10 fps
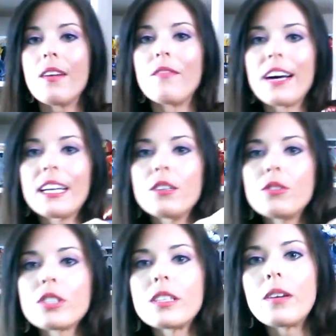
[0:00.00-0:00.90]

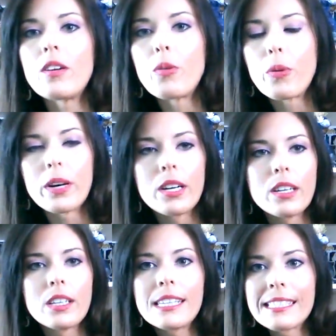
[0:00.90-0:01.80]
vinyls or
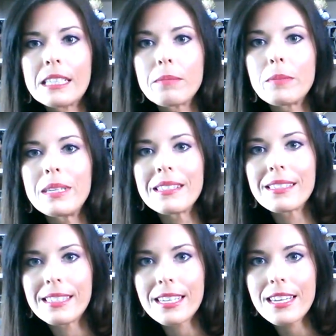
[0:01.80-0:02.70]
customs being
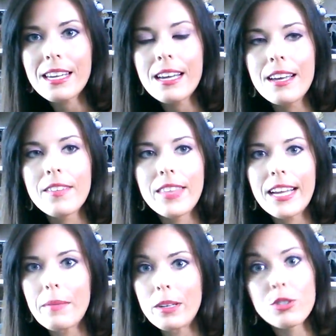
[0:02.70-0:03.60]
sticky. They
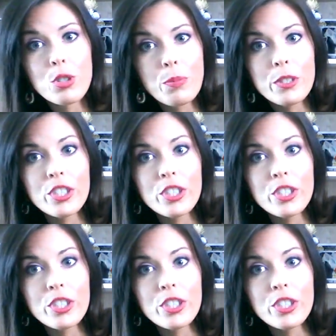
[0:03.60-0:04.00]
come out super